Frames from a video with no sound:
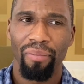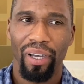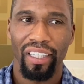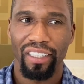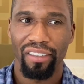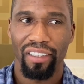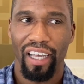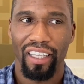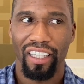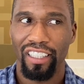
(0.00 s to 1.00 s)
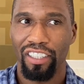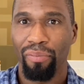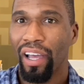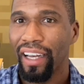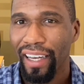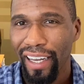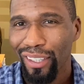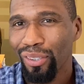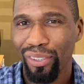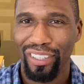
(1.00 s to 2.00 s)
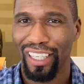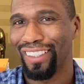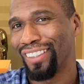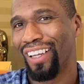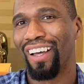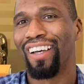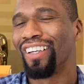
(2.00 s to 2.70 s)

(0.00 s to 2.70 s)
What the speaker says: because it was like, this is my little sister.